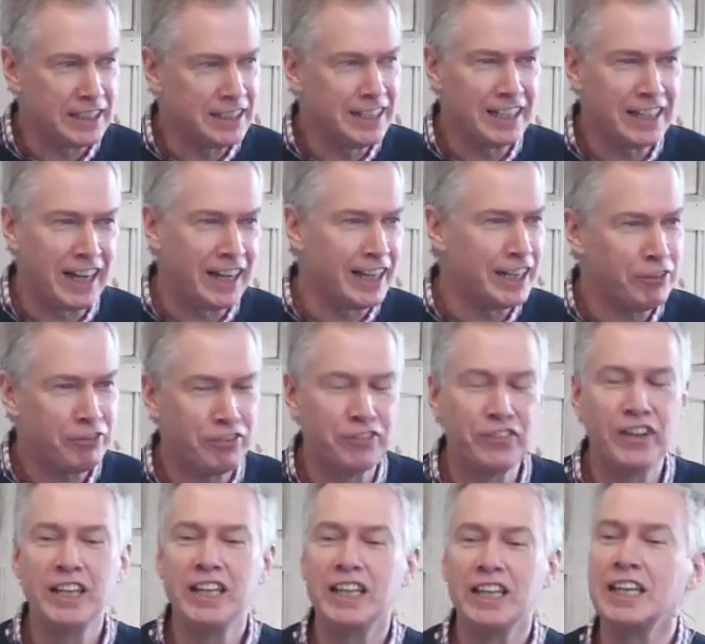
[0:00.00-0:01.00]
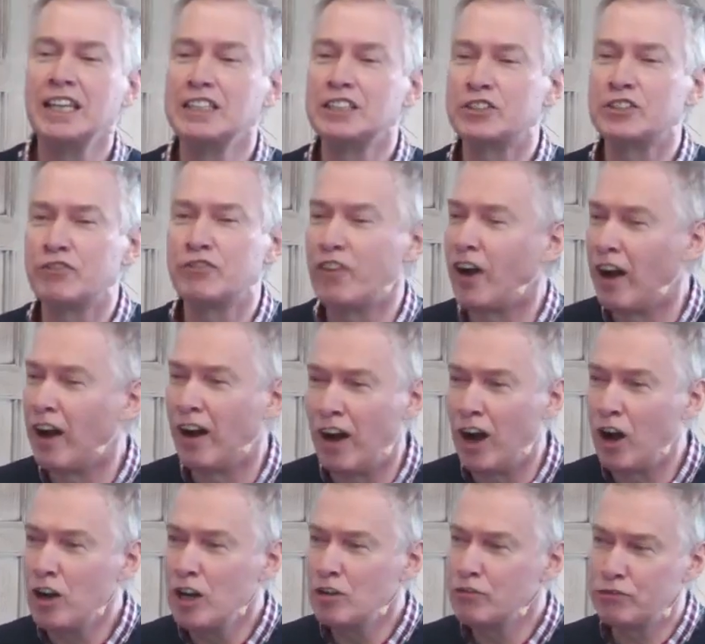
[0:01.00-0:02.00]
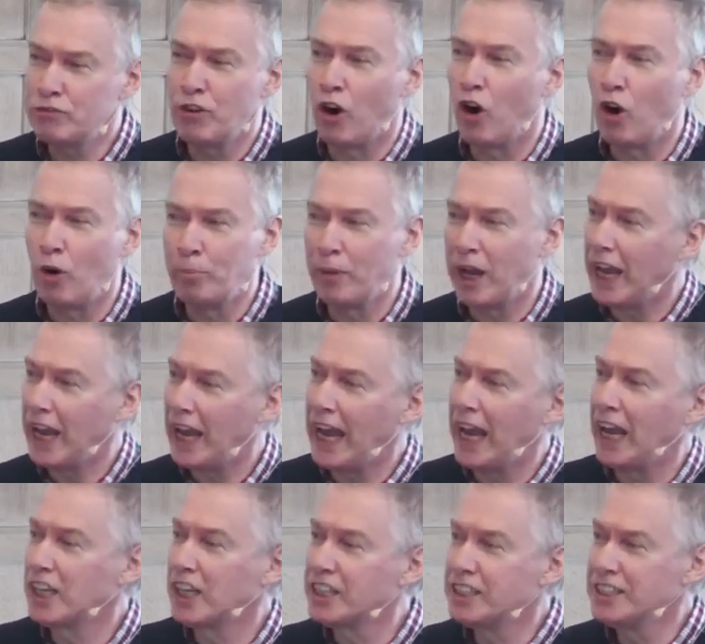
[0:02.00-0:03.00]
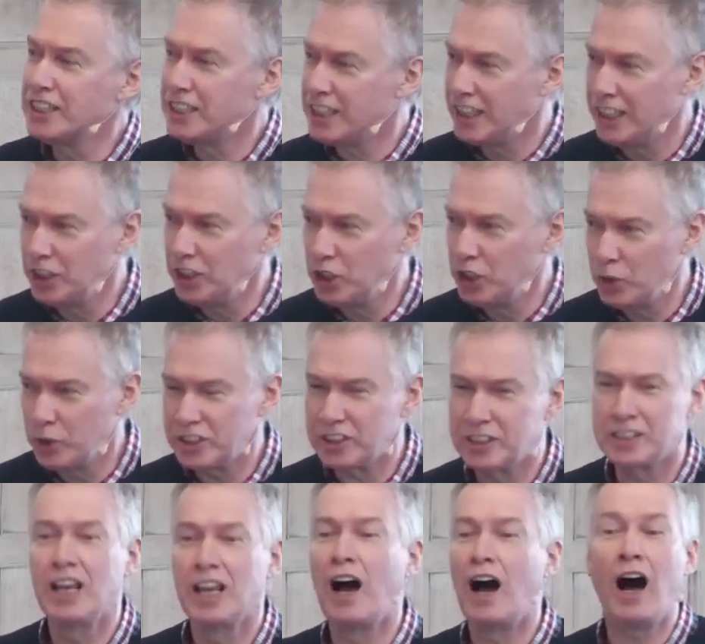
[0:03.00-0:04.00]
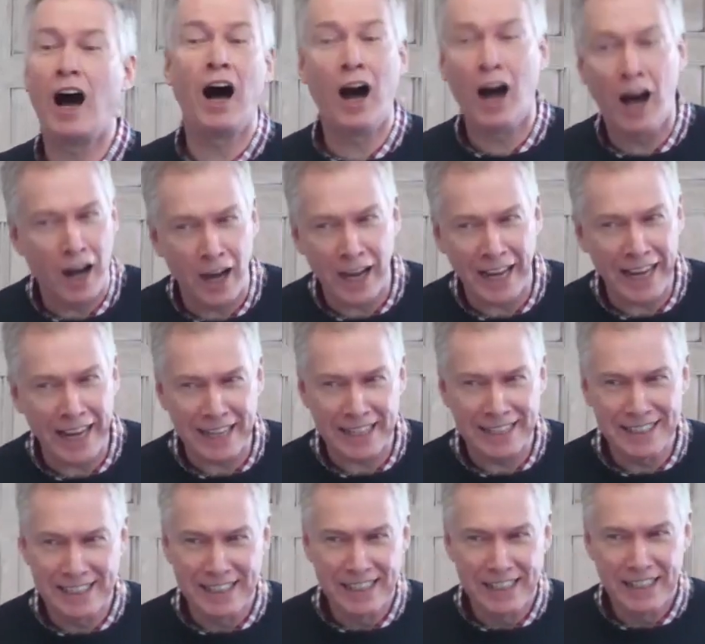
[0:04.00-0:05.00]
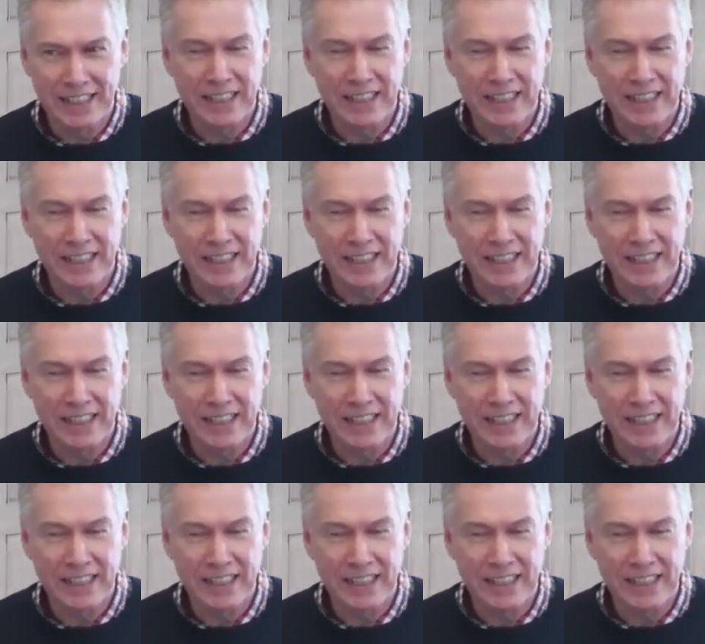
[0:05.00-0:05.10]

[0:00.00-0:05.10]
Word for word: that life is far from a continuous high,